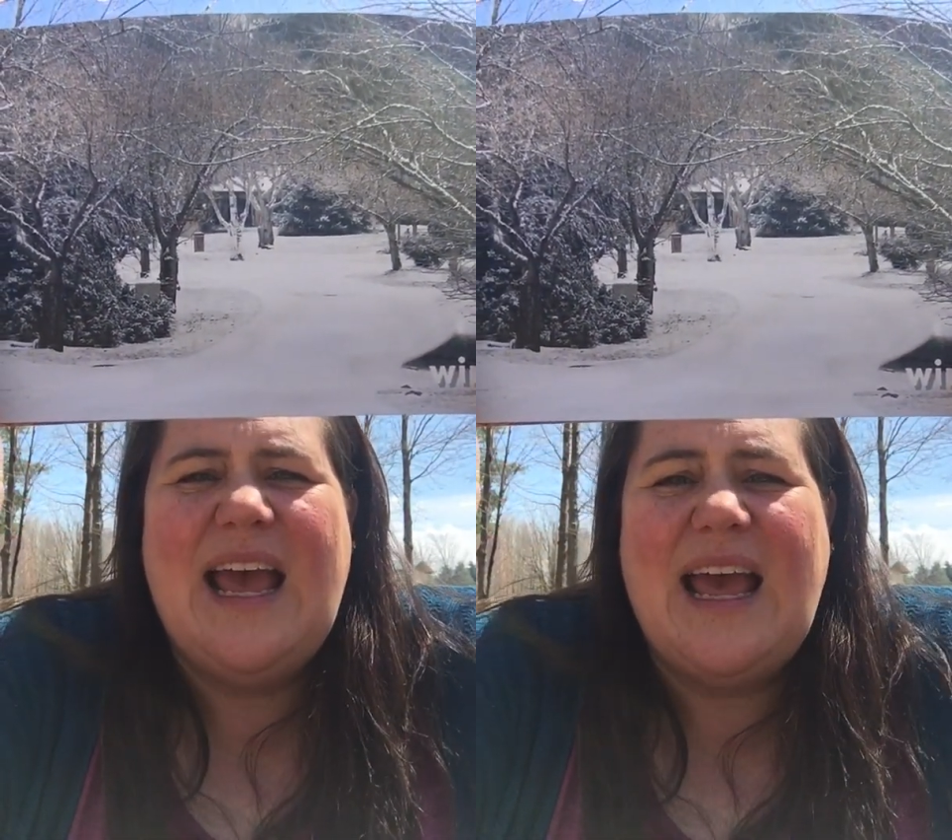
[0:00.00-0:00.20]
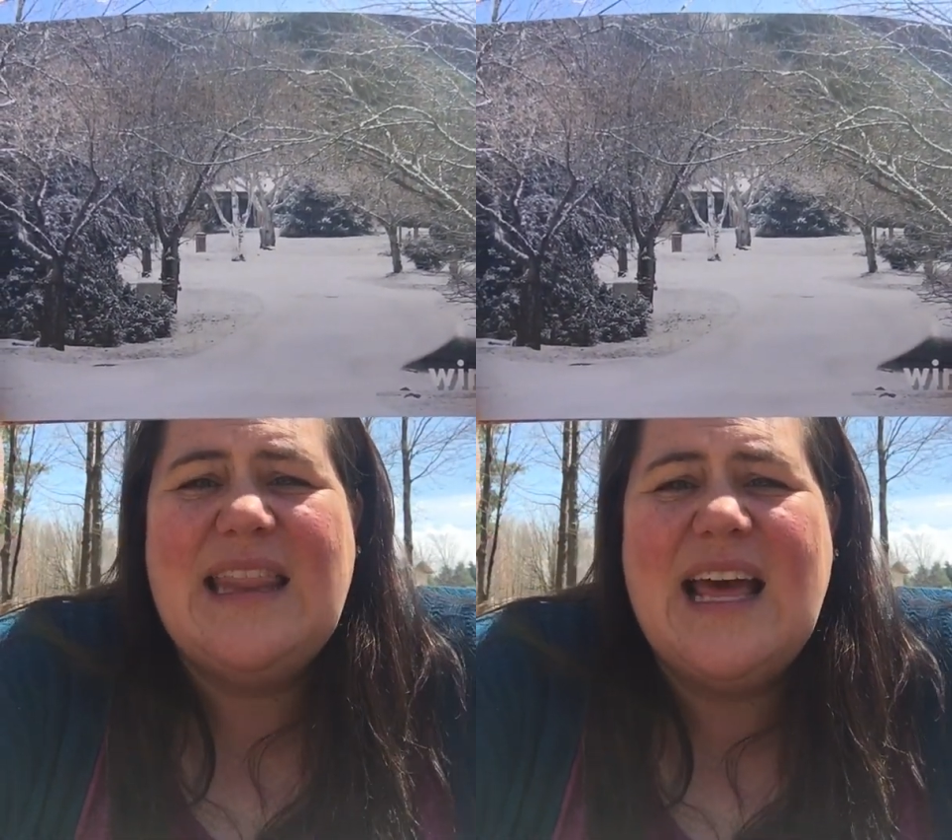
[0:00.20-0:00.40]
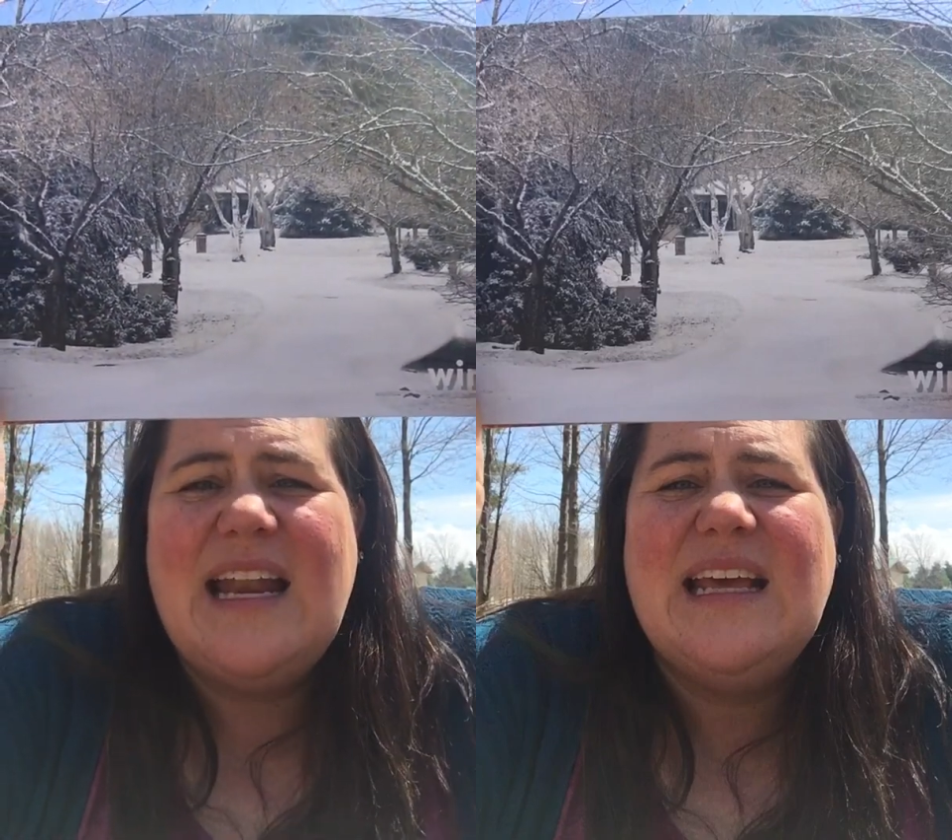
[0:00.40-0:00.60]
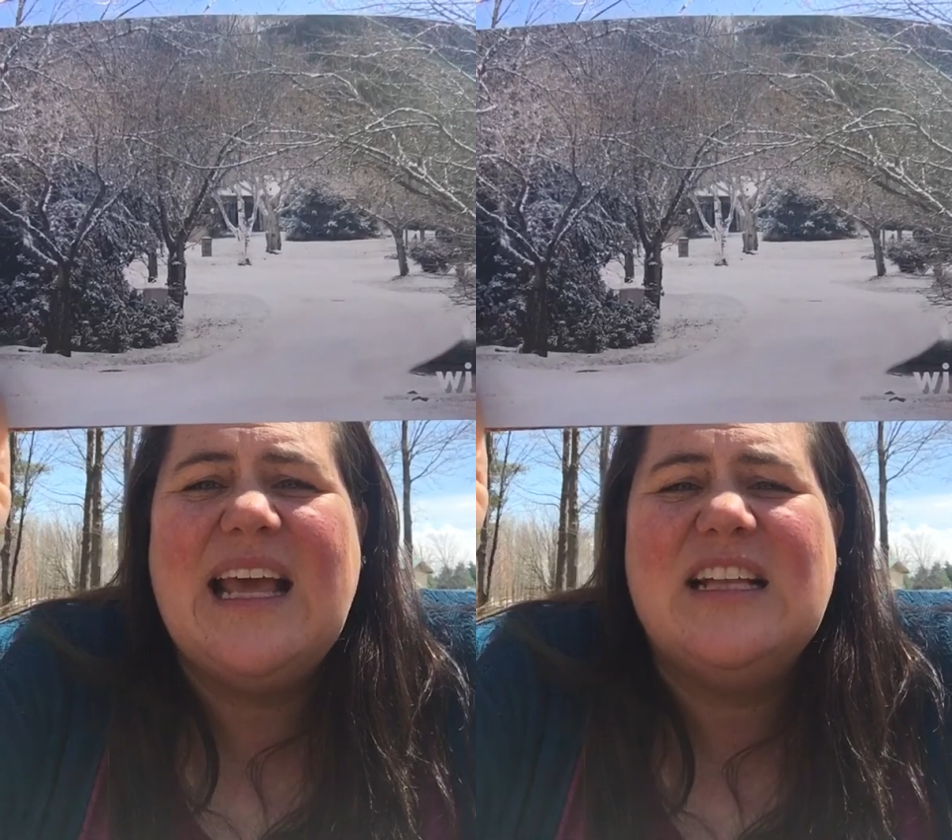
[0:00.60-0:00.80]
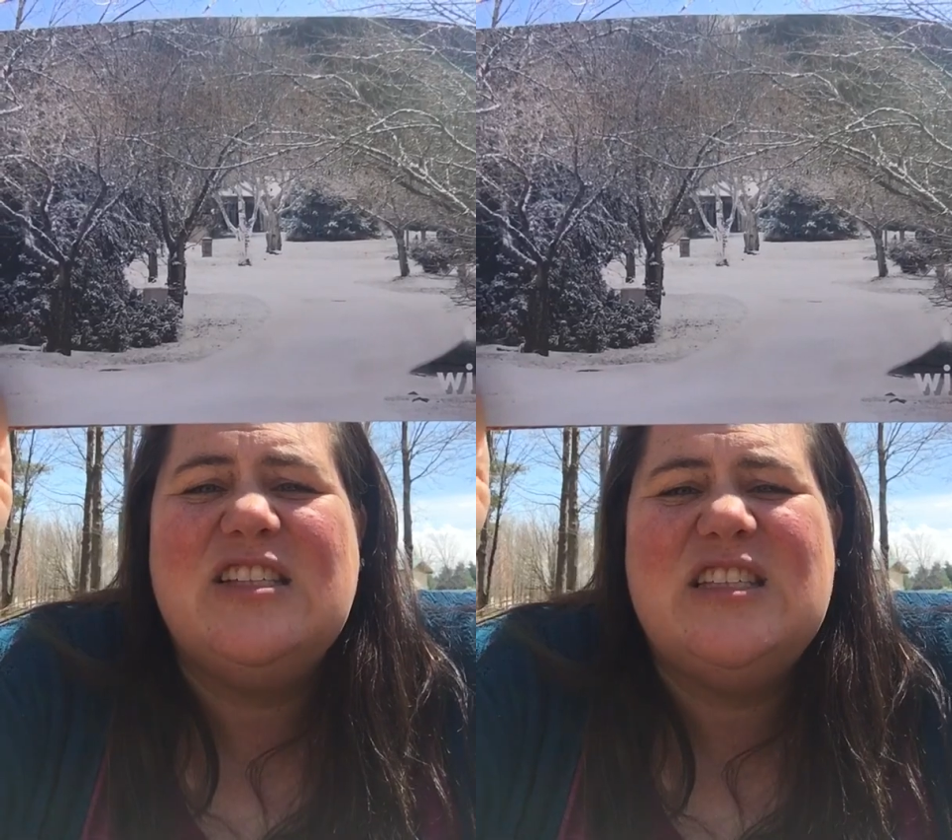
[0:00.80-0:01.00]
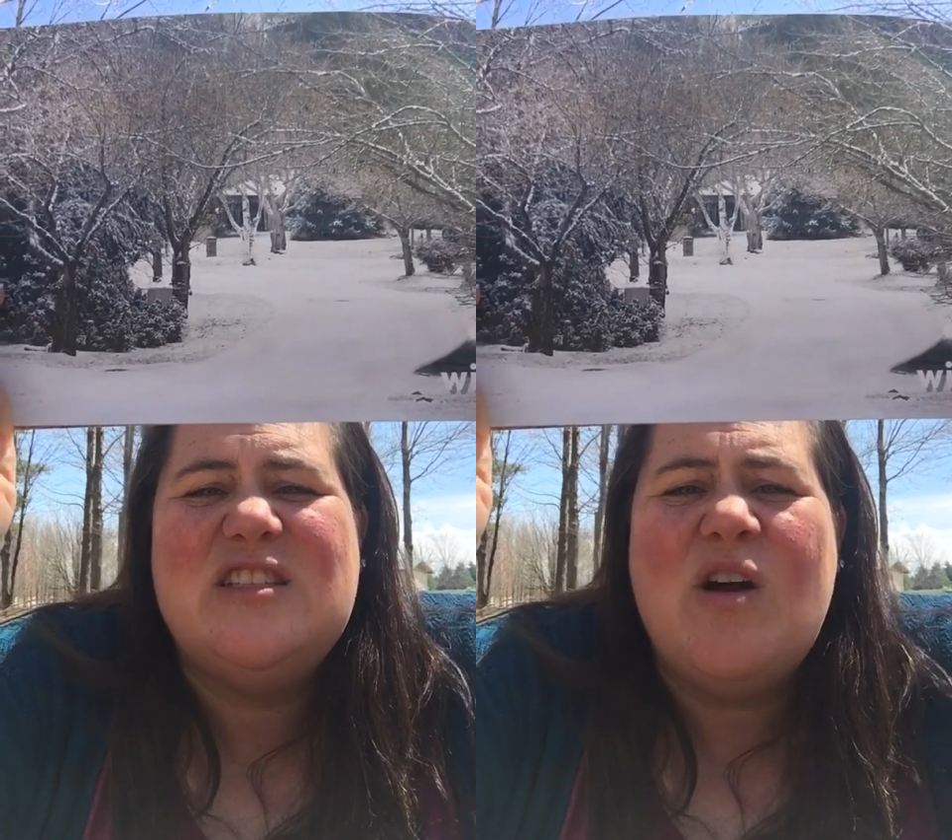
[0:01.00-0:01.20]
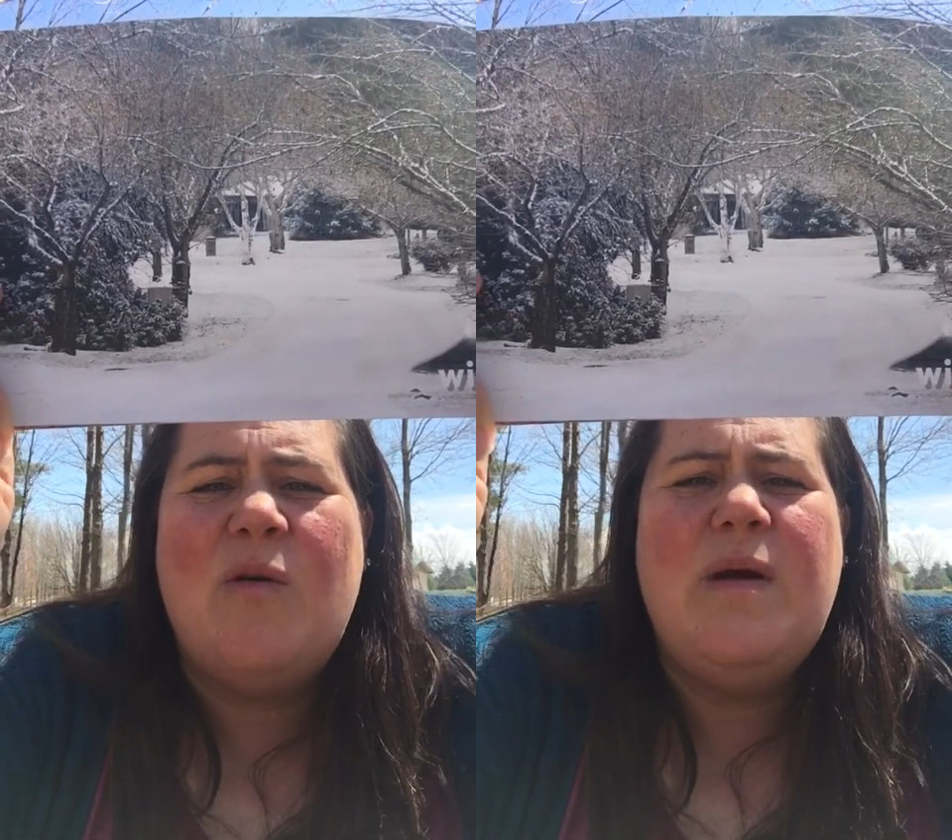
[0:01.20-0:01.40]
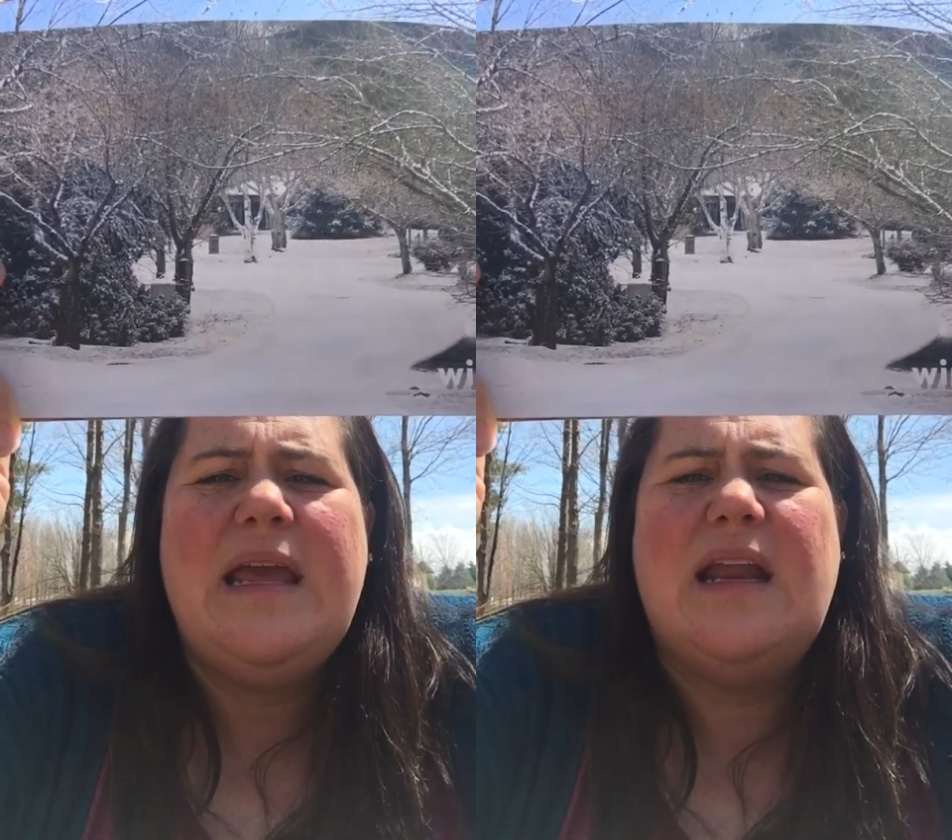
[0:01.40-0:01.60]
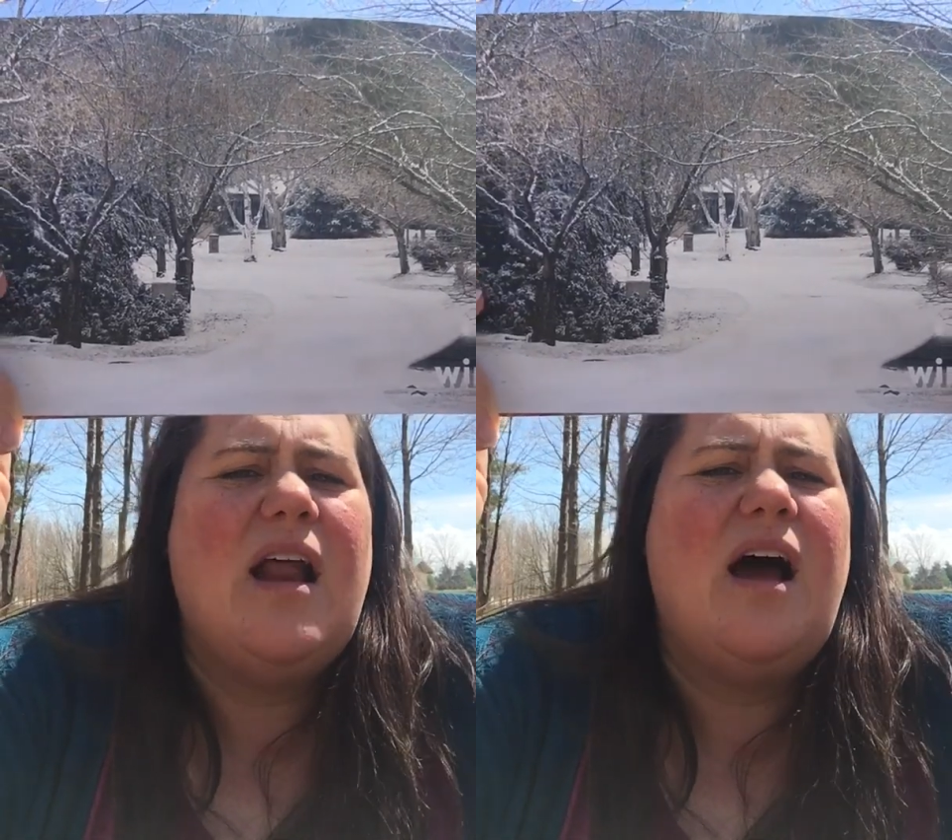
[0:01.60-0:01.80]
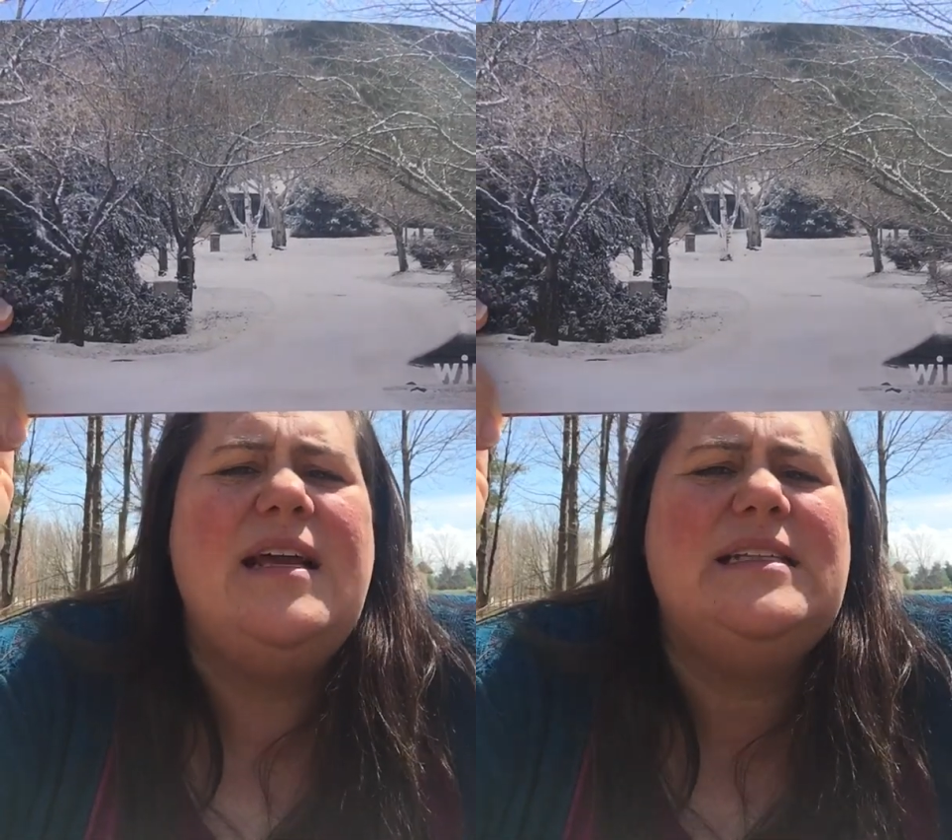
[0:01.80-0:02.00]
And then it gets snowy and
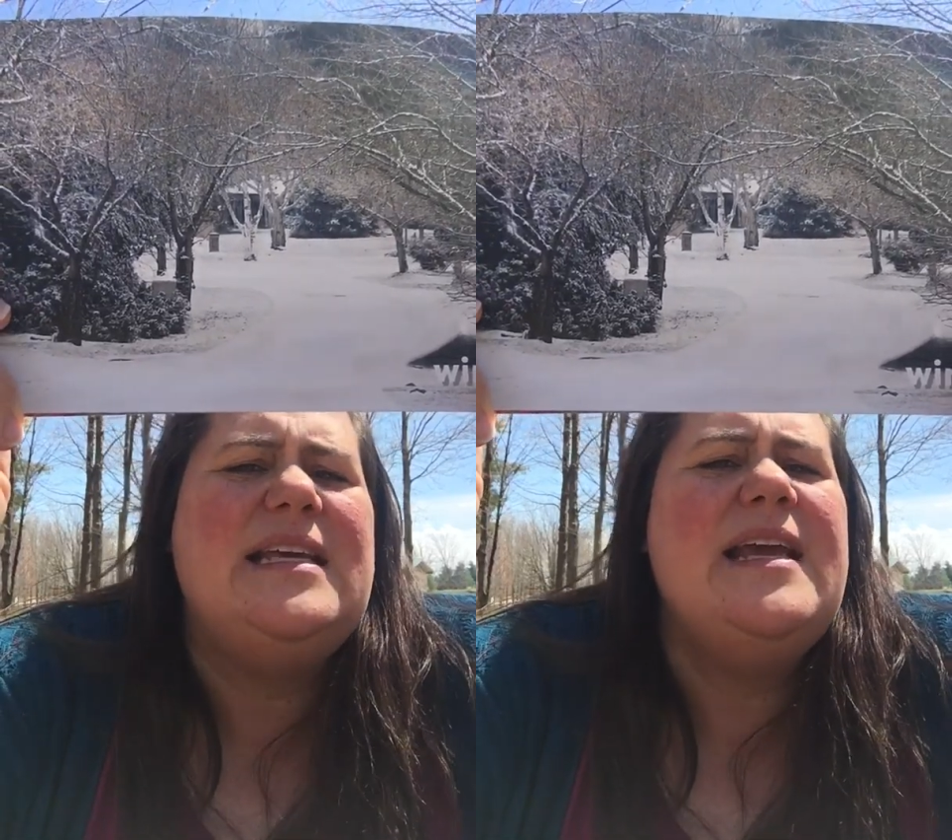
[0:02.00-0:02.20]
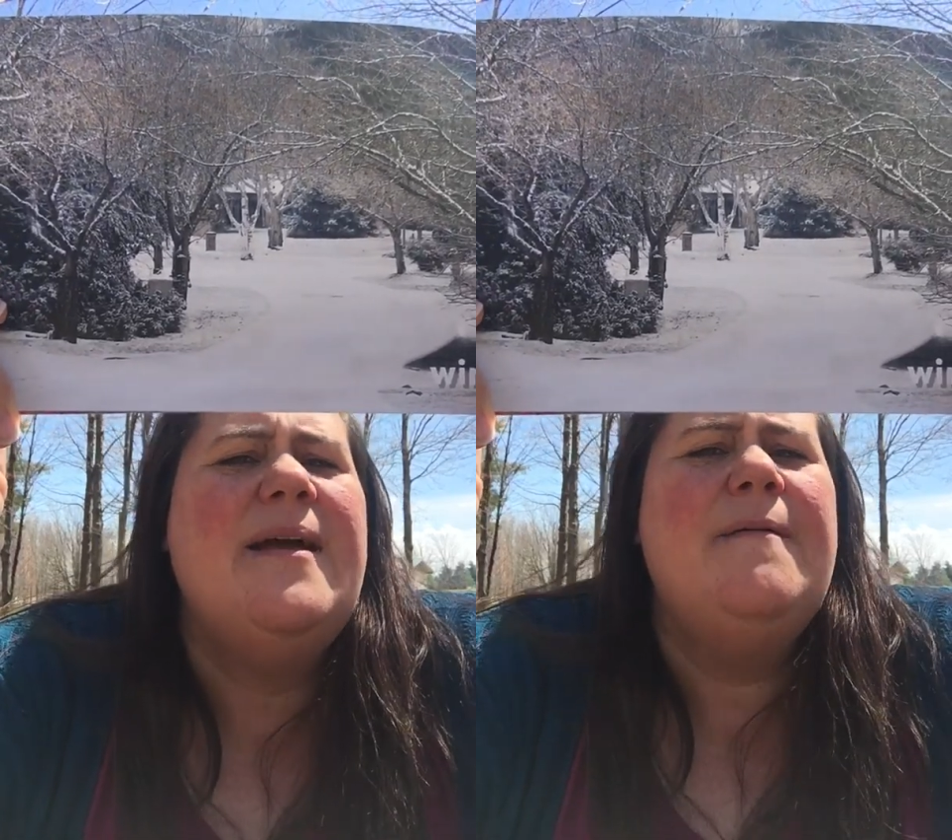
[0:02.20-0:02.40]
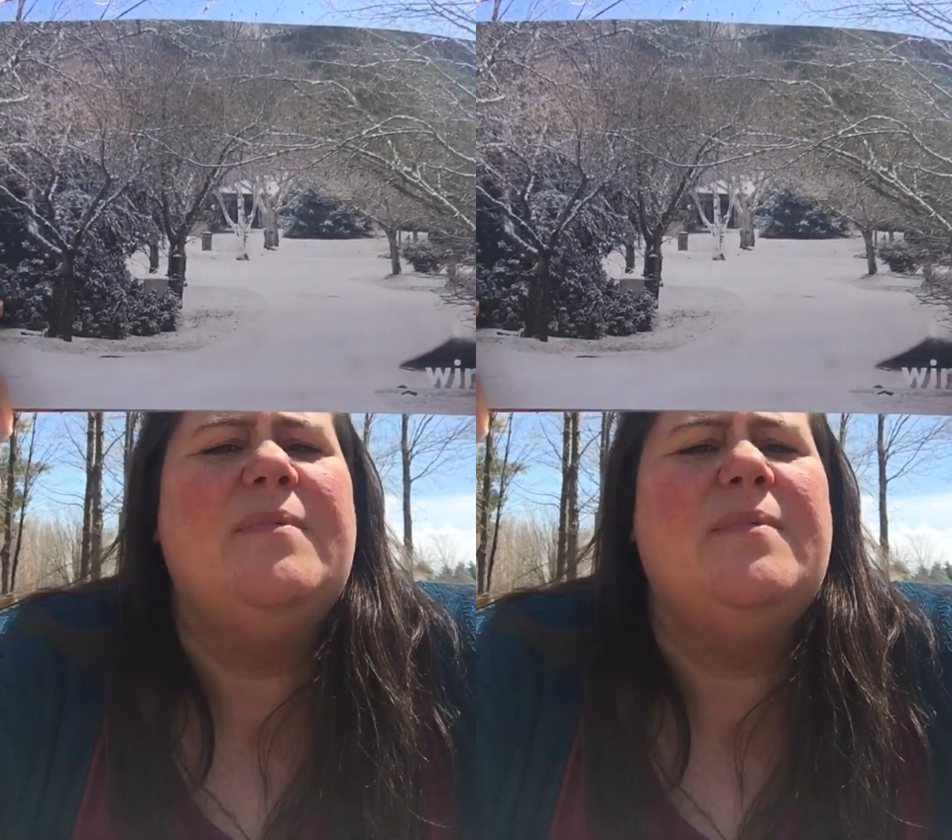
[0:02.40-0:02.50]
icy.